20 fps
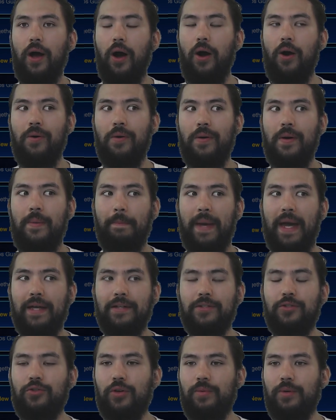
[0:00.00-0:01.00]
Mass
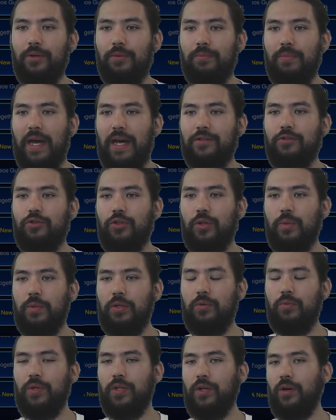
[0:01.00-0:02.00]
Tribute. Mass Tribute.
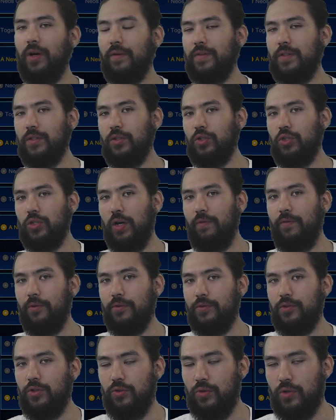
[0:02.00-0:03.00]
We don't have to shuffle
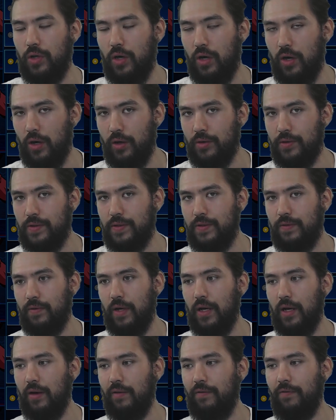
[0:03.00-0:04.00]
2 cards
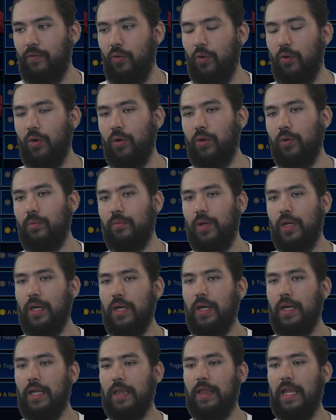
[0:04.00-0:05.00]
for
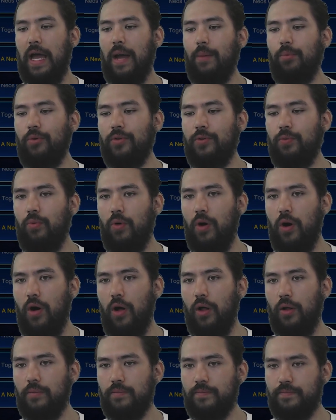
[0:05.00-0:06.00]
Labyrinth Wall,
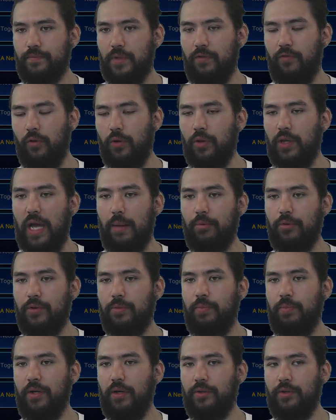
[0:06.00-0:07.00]
for Labyrinth
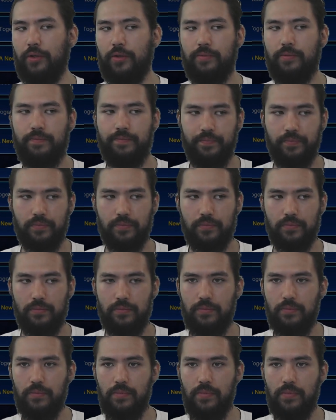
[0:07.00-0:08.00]
Builder.
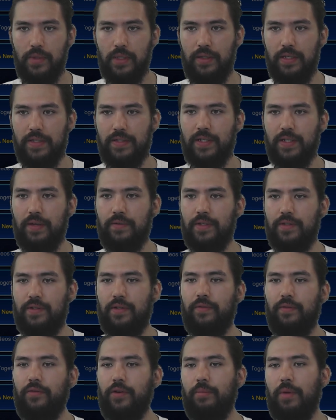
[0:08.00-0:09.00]
This gives us the
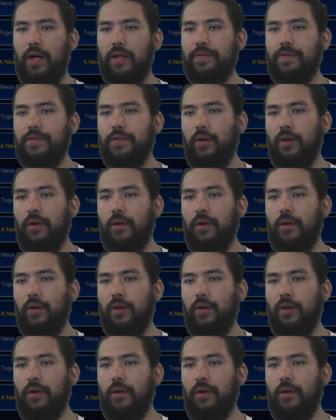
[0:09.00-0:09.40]
free monster.